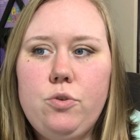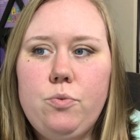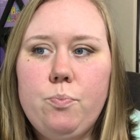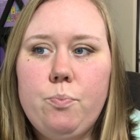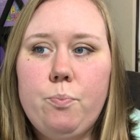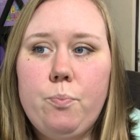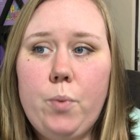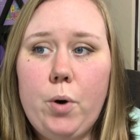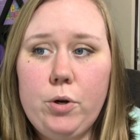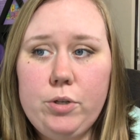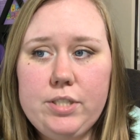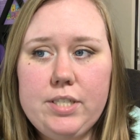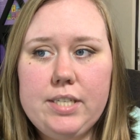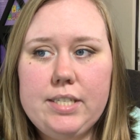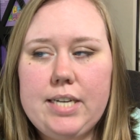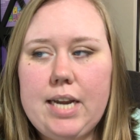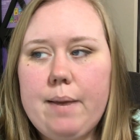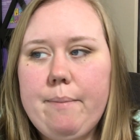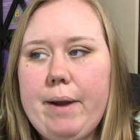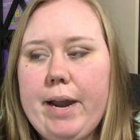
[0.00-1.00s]
Most
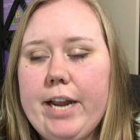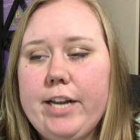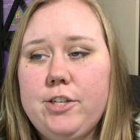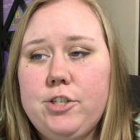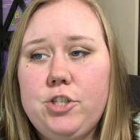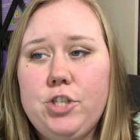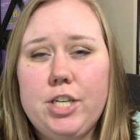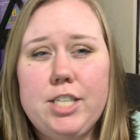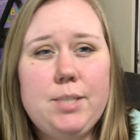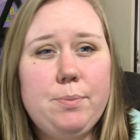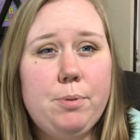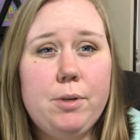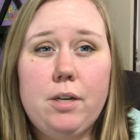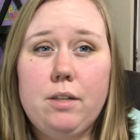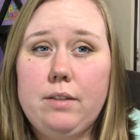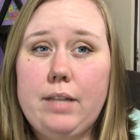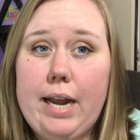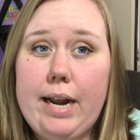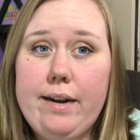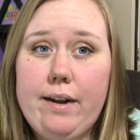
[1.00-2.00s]
of the time I just put
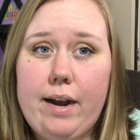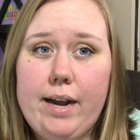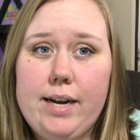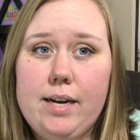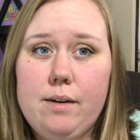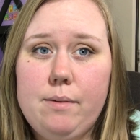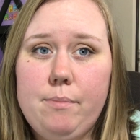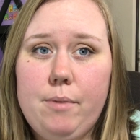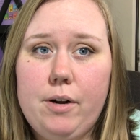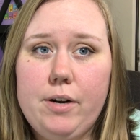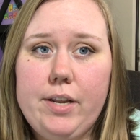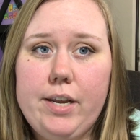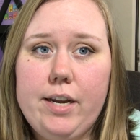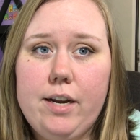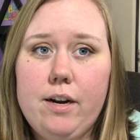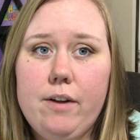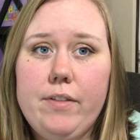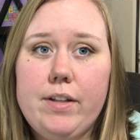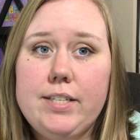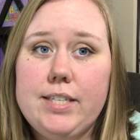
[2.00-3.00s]
a line item on
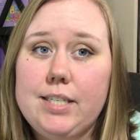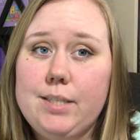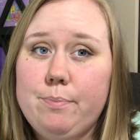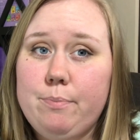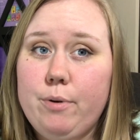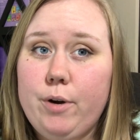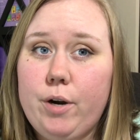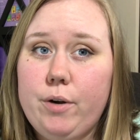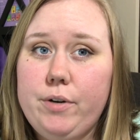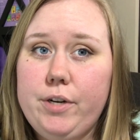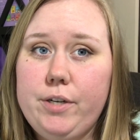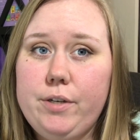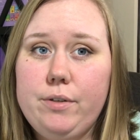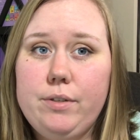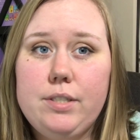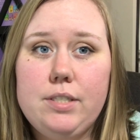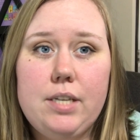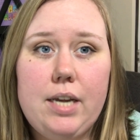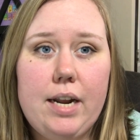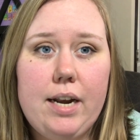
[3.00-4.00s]
here that says
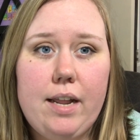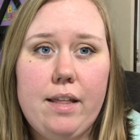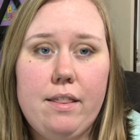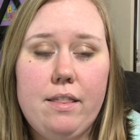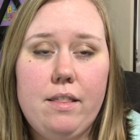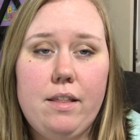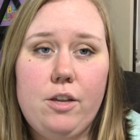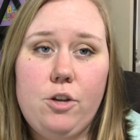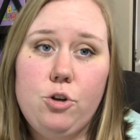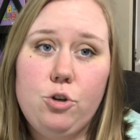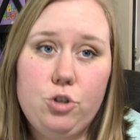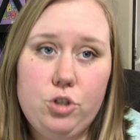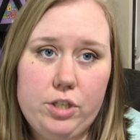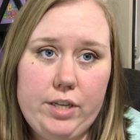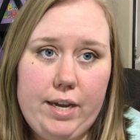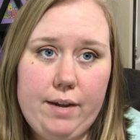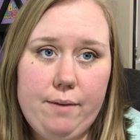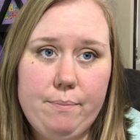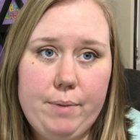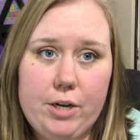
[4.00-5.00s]
produce, and I
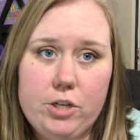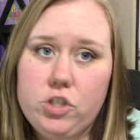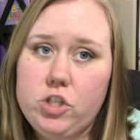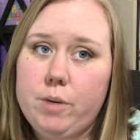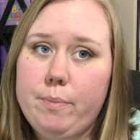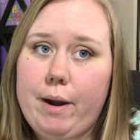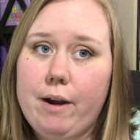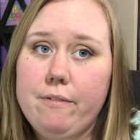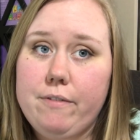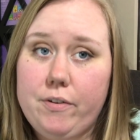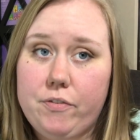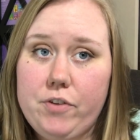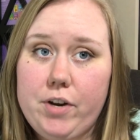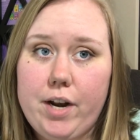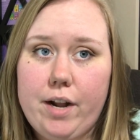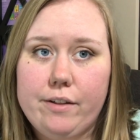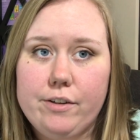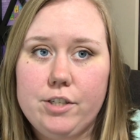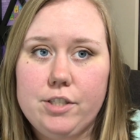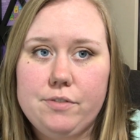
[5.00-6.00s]
usually budget about
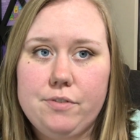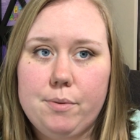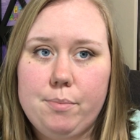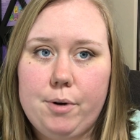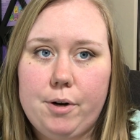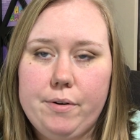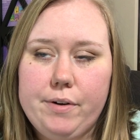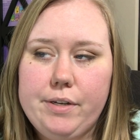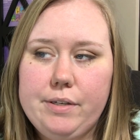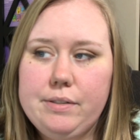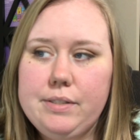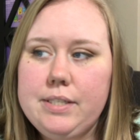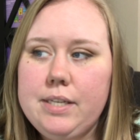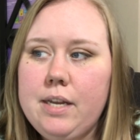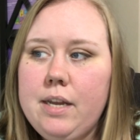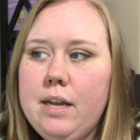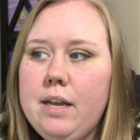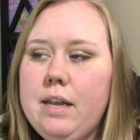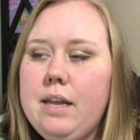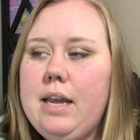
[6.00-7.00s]
$50 for produce.